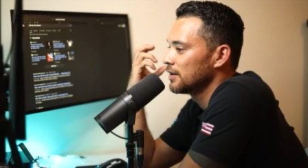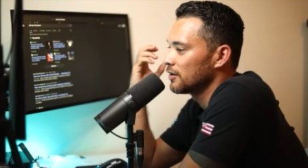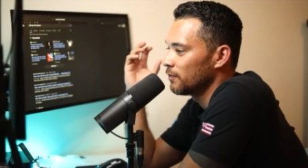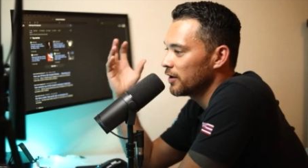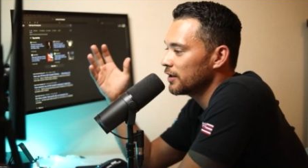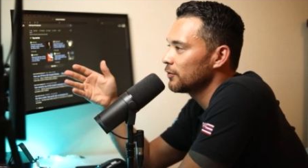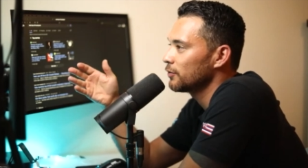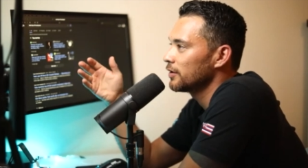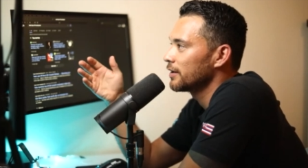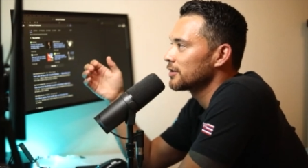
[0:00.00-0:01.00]
the market
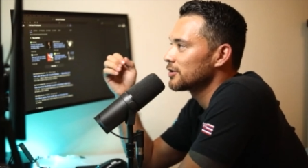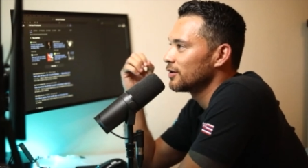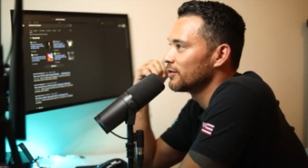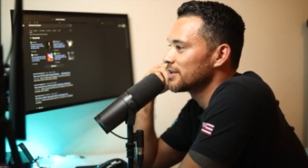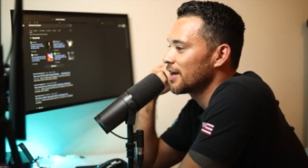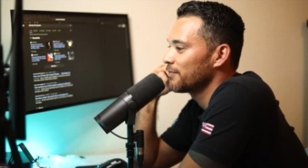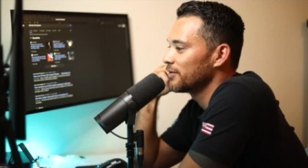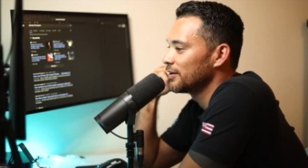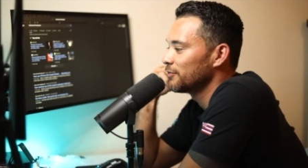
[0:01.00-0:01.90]
will let us know what's happening.